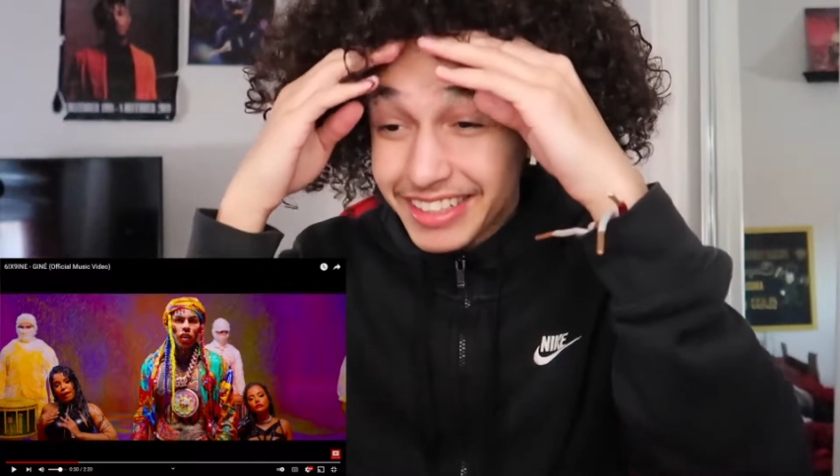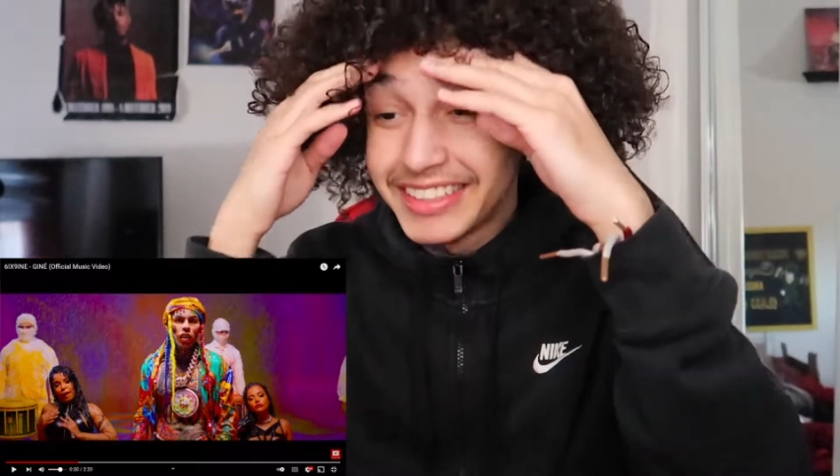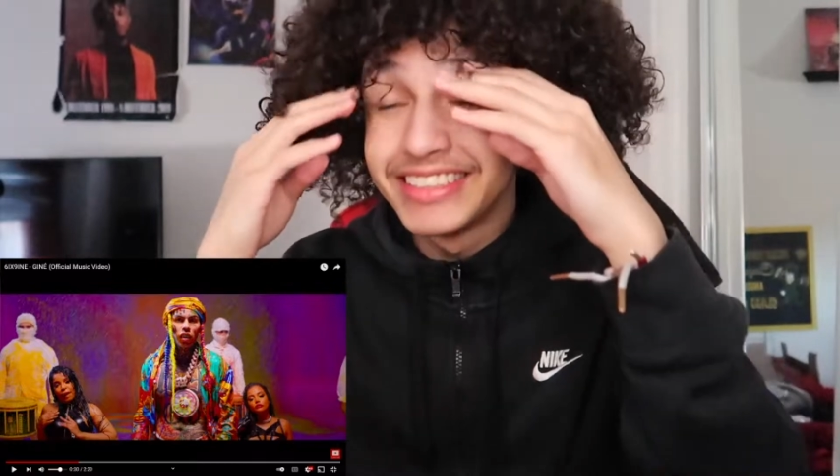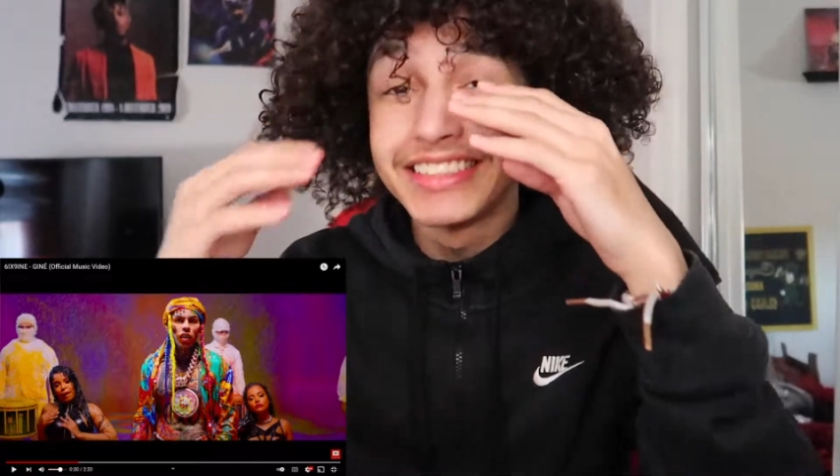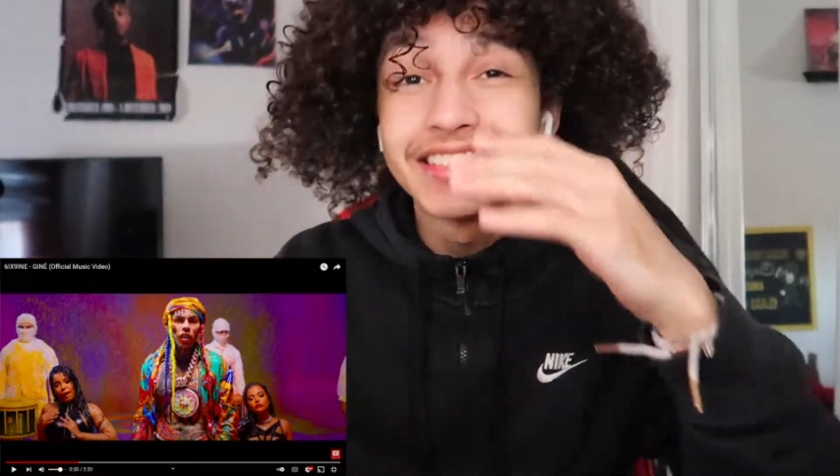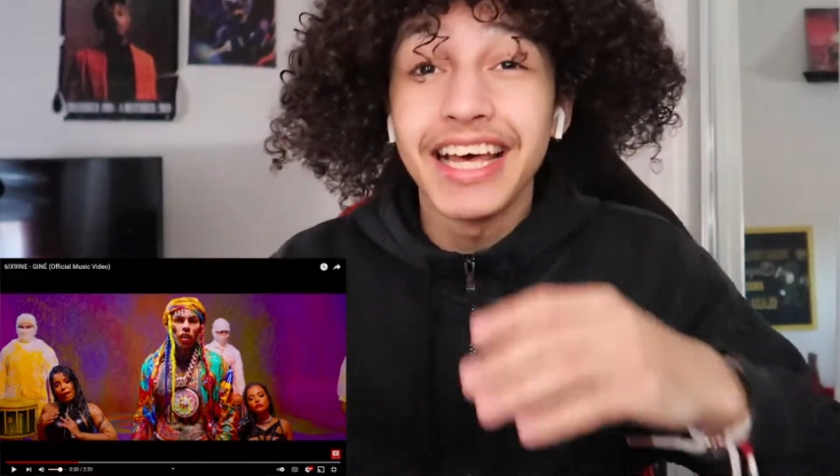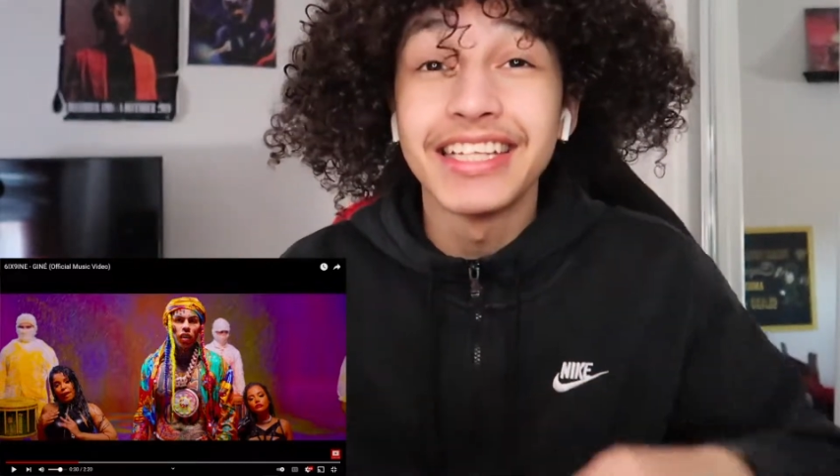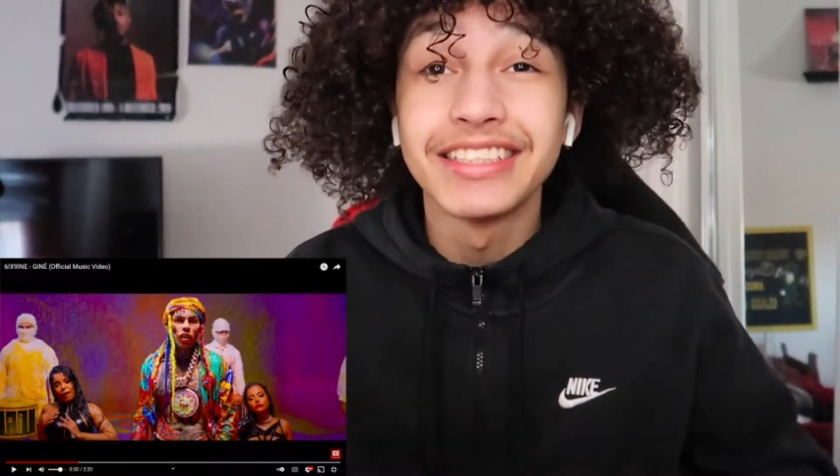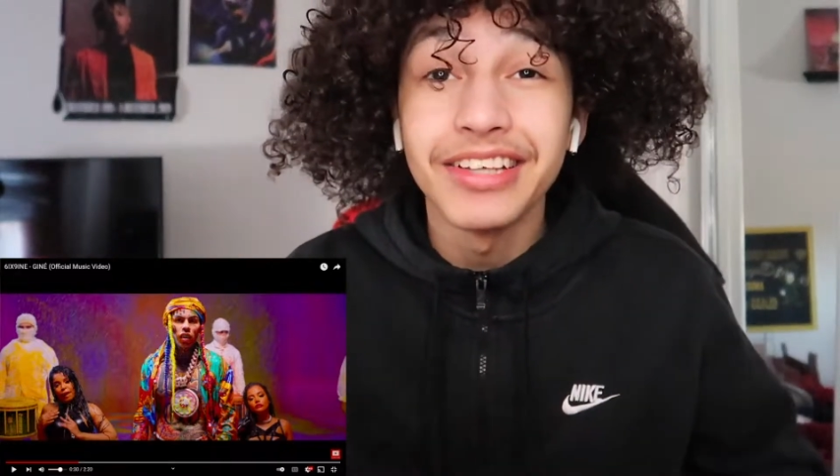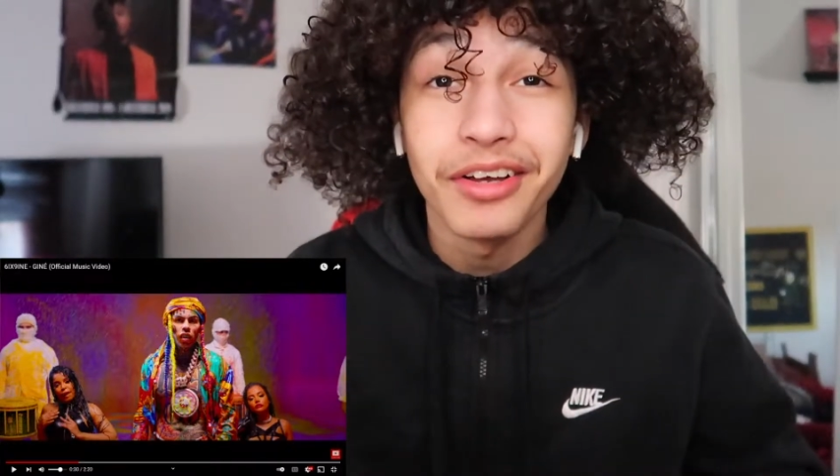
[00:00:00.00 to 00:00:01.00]
He
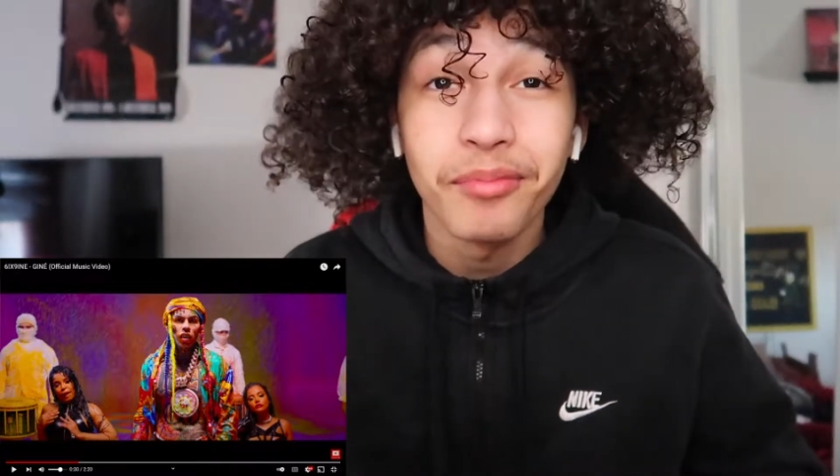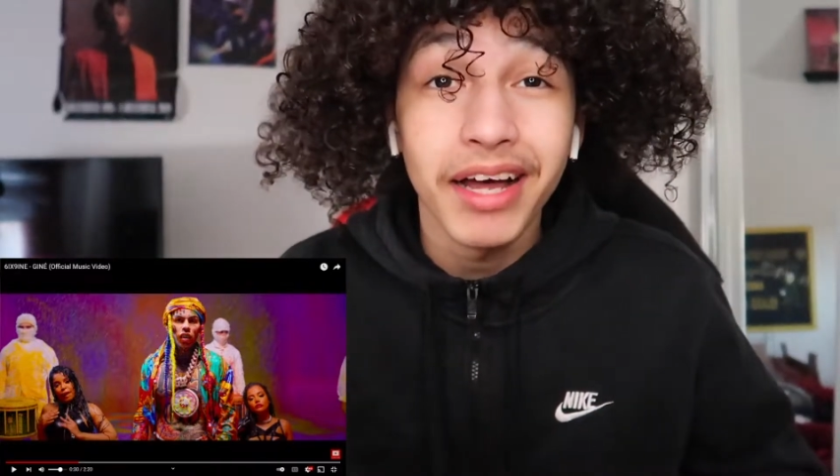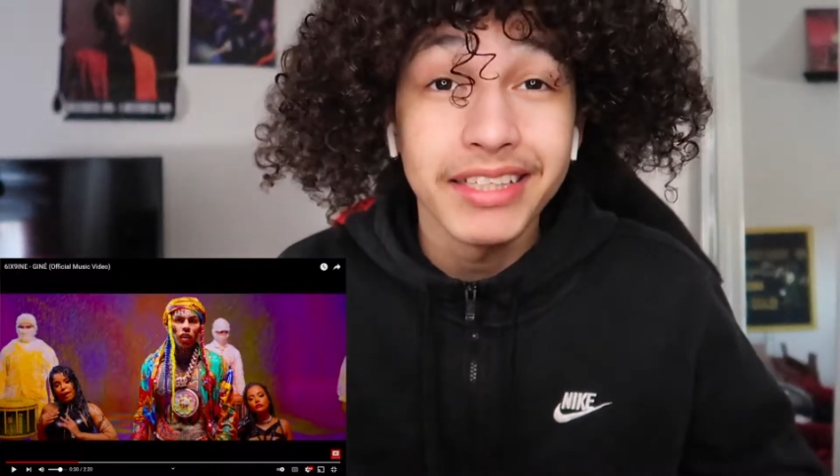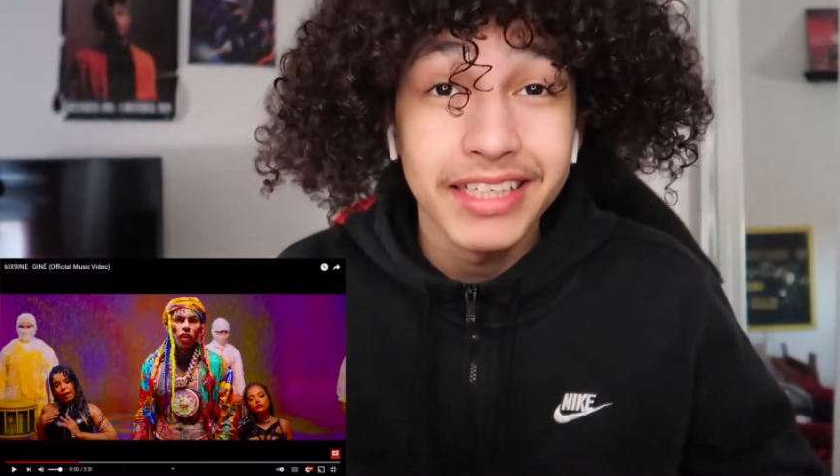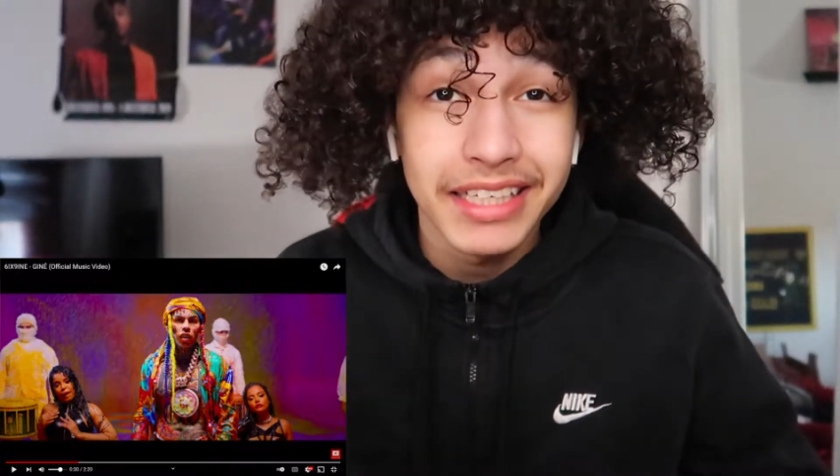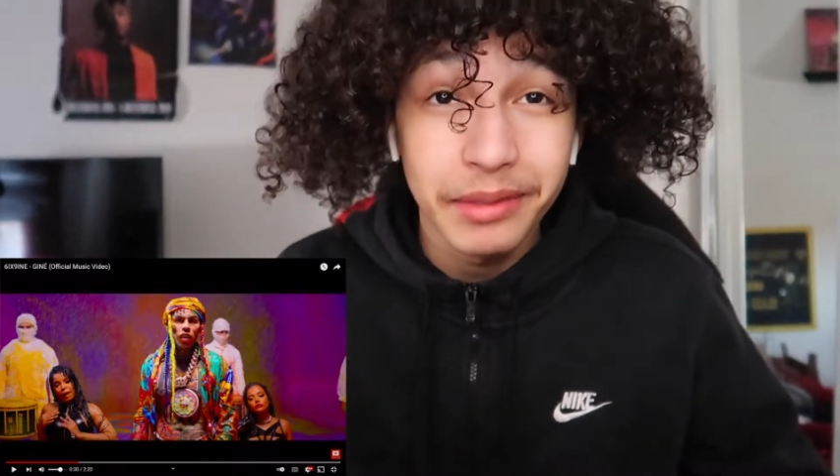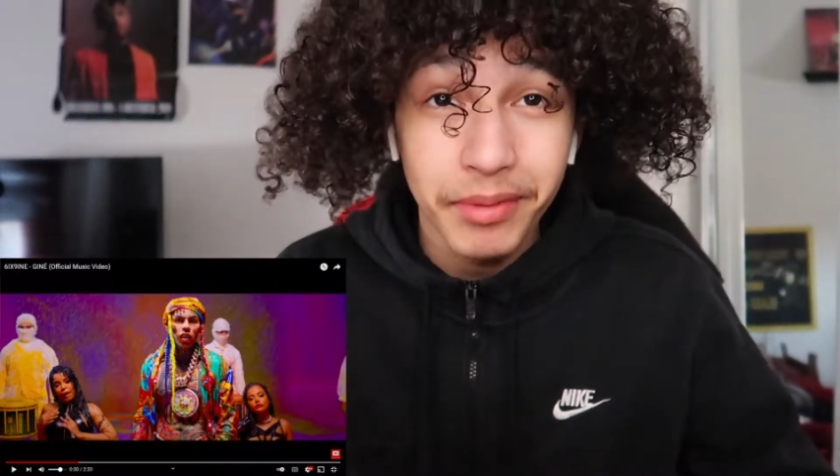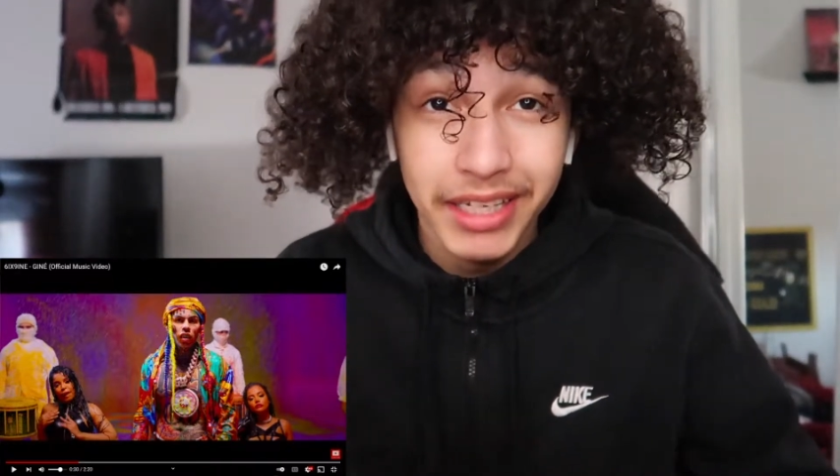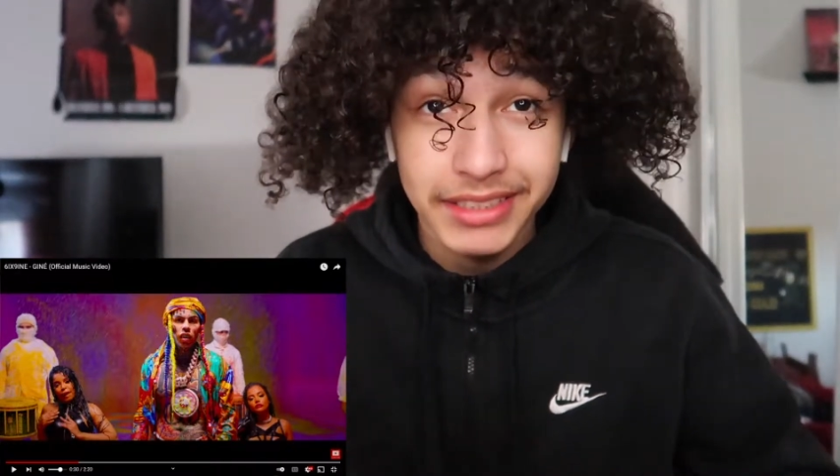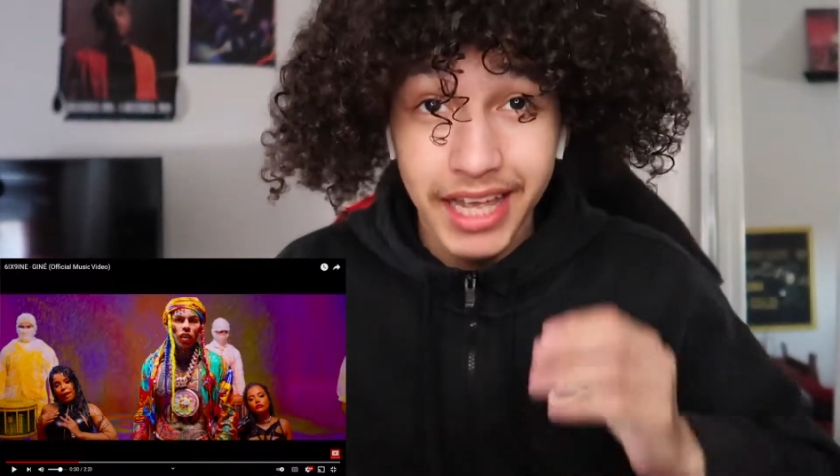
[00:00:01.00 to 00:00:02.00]
said, suck my dick, eat
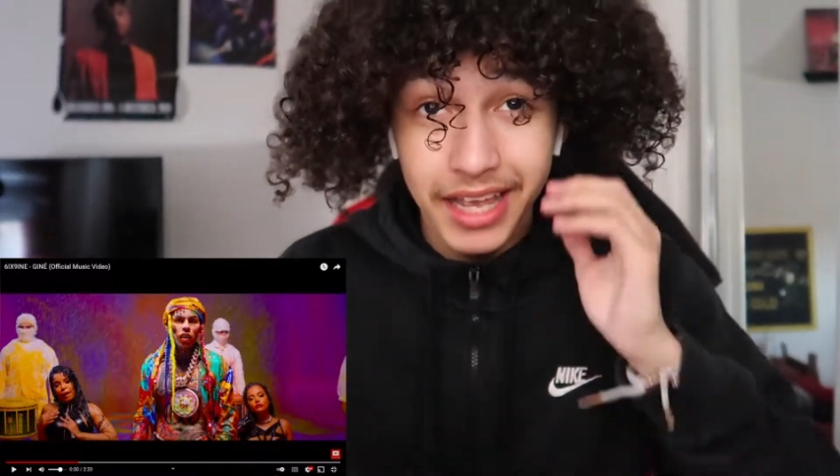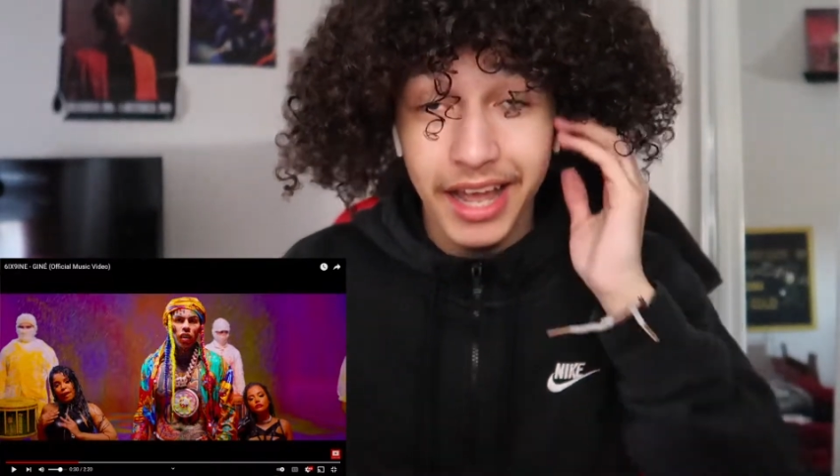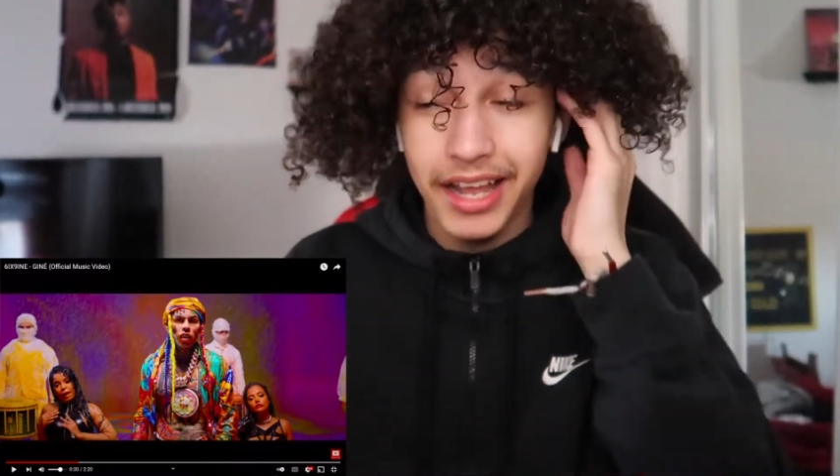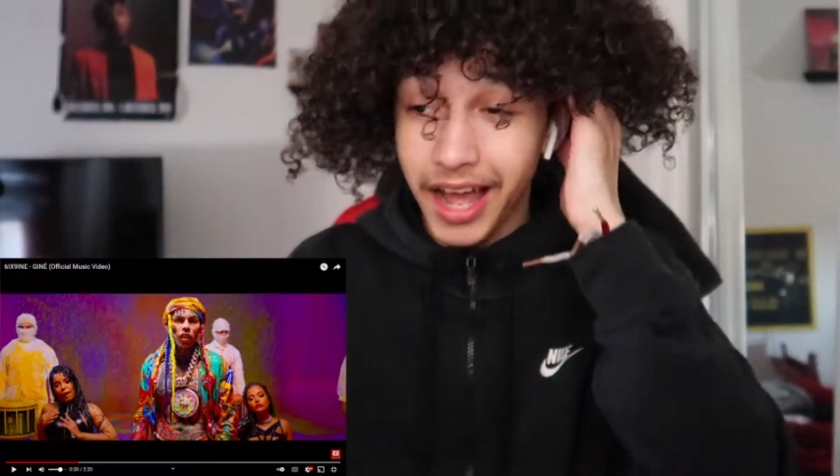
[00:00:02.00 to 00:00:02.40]
my sack.